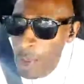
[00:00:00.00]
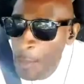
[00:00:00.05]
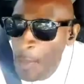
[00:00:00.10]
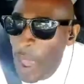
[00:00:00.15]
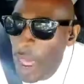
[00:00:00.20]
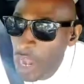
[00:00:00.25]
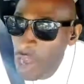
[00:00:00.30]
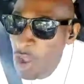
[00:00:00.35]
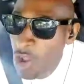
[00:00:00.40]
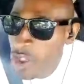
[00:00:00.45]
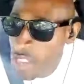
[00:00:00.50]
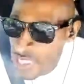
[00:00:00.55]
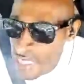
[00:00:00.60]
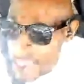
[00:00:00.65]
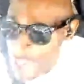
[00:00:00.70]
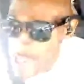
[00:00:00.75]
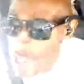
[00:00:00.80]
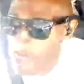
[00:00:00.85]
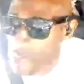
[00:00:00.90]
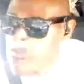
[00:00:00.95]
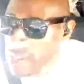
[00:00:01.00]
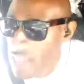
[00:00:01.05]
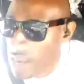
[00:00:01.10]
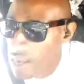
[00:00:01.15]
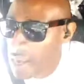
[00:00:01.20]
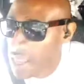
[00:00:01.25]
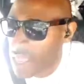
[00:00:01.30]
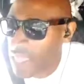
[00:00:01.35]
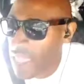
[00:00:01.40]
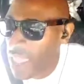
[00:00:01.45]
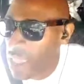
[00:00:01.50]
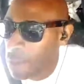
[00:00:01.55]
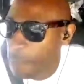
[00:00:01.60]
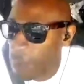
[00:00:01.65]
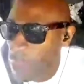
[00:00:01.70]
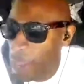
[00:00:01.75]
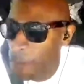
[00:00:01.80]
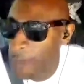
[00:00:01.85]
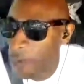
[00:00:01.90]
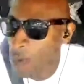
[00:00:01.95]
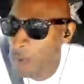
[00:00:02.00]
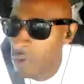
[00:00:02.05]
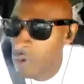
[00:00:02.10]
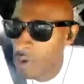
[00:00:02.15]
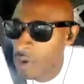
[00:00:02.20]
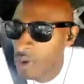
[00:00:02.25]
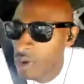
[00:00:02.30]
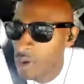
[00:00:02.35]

But get some skin in the game, people.